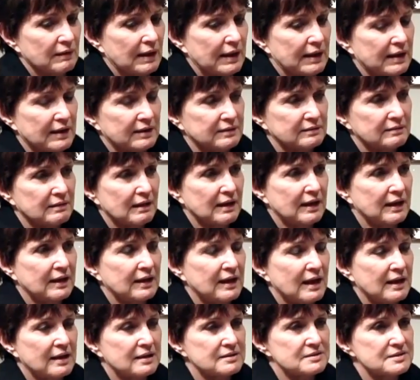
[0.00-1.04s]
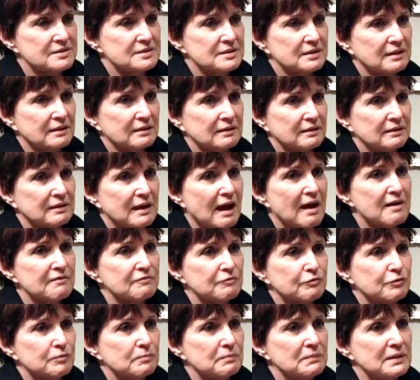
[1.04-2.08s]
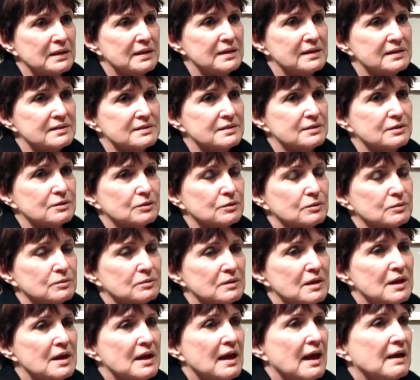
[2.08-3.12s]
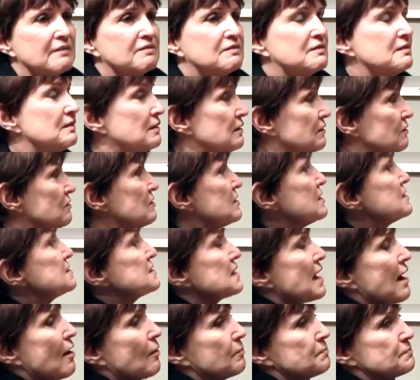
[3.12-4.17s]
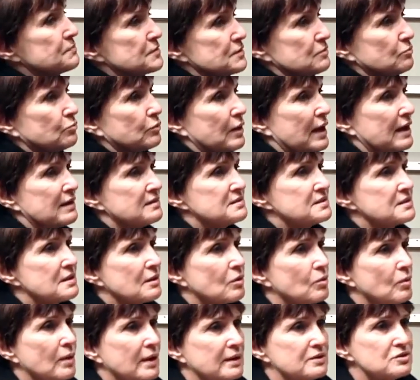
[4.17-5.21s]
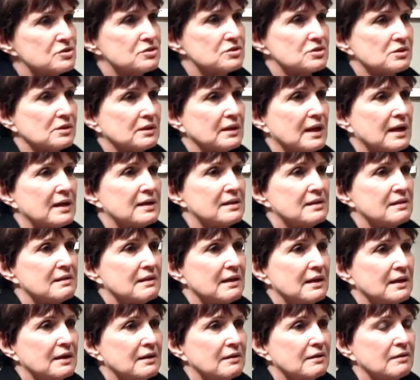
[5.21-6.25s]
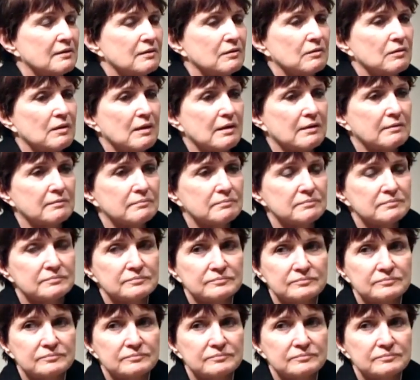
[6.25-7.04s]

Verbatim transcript: And I, it's not for me to, this helps raise the question, I think. Very much